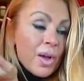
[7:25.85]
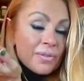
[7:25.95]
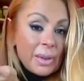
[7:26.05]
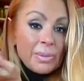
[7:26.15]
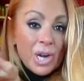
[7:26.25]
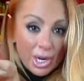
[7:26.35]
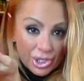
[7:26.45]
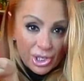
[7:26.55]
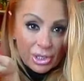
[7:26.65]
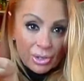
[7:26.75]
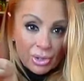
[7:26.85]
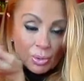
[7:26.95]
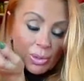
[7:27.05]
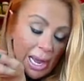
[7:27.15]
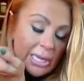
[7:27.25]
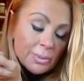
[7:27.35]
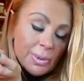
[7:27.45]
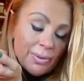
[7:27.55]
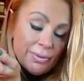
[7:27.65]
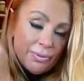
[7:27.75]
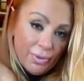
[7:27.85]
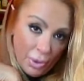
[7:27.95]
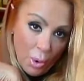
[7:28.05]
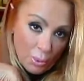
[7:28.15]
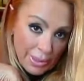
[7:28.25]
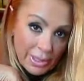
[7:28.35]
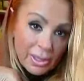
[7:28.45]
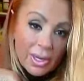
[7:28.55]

Flaming Hot Cheetos will last me for the whole week.